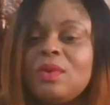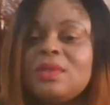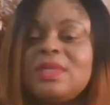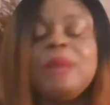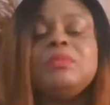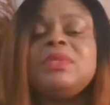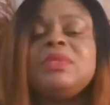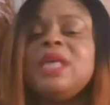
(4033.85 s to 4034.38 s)
I'm
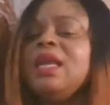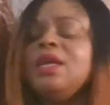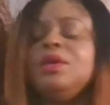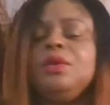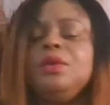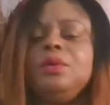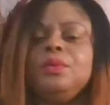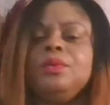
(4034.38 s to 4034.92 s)
telling
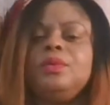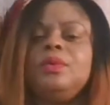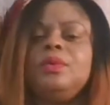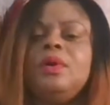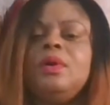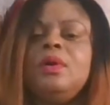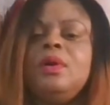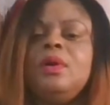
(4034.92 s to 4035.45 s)
you,
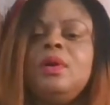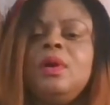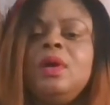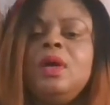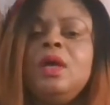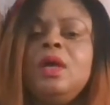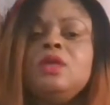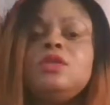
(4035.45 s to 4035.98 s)

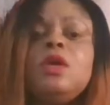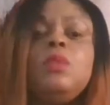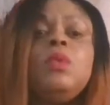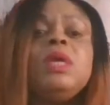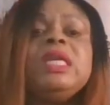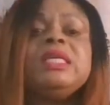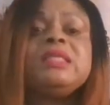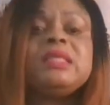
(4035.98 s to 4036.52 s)
someone
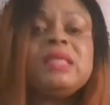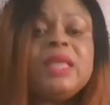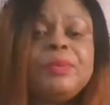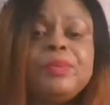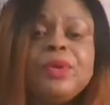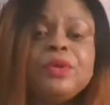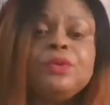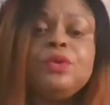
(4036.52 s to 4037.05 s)
is
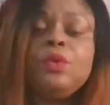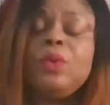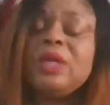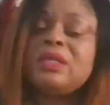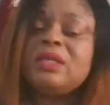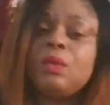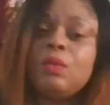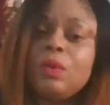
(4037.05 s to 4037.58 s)
sleeping. You went
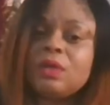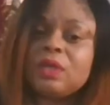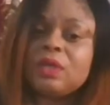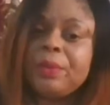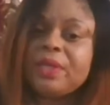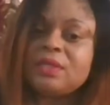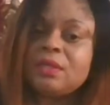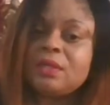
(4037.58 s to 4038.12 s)
and woke the
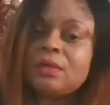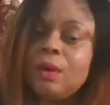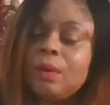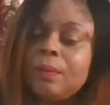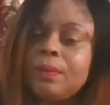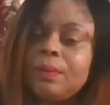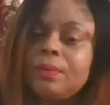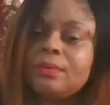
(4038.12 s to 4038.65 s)
person
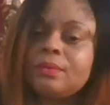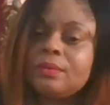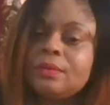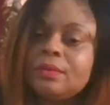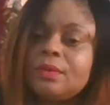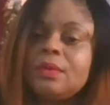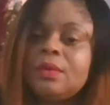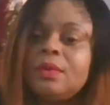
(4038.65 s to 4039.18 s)
up.
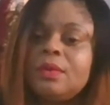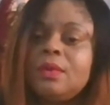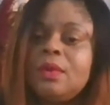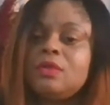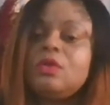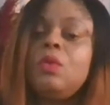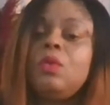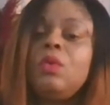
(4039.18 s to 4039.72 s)

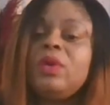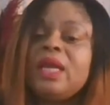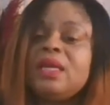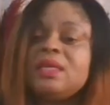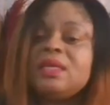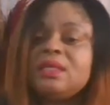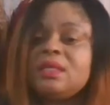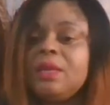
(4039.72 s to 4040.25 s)
Someone that
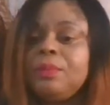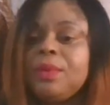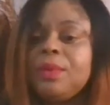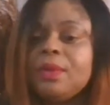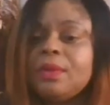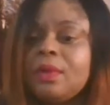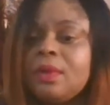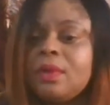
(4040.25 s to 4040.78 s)
is
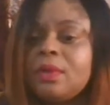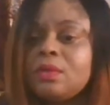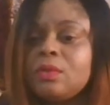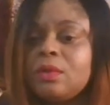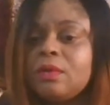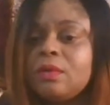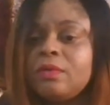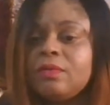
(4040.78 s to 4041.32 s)
sleeping is one
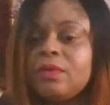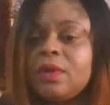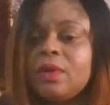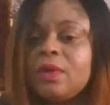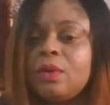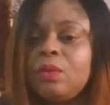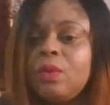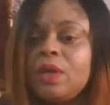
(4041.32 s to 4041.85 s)
of the
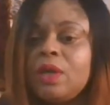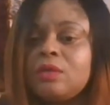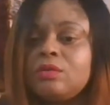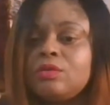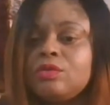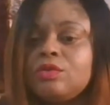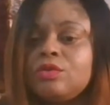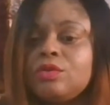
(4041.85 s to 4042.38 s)
way to
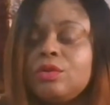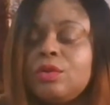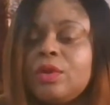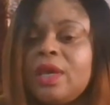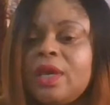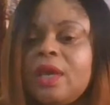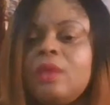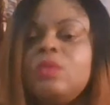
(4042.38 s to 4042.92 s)
show
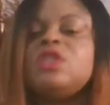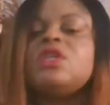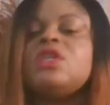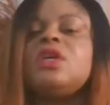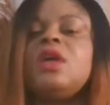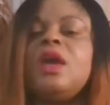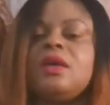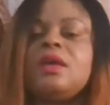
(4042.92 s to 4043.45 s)
care. Which
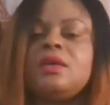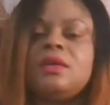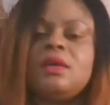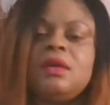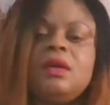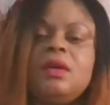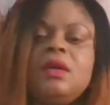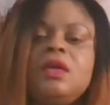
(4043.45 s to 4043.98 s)
care?
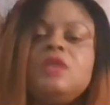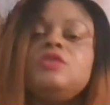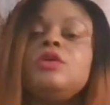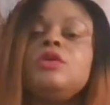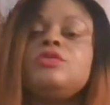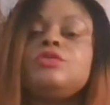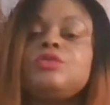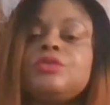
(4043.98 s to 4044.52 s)
It's not
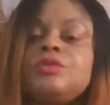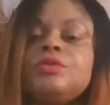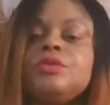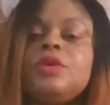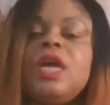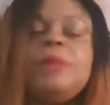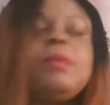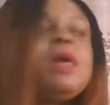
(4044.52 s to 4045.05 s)
true.
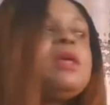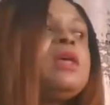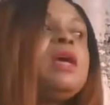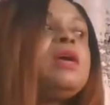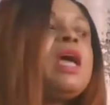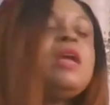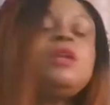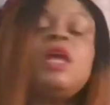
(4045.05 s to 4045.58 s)

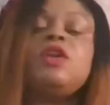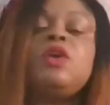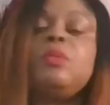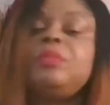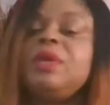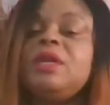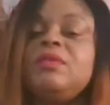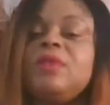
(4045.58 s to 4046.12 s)
I don't
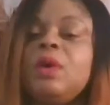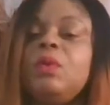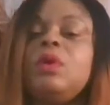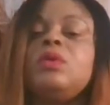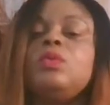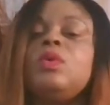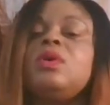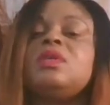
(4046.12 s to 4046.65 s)
believe that.
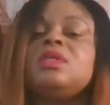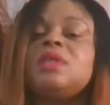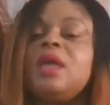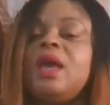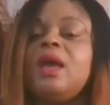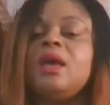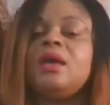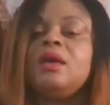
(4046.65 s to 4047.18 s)
What is care?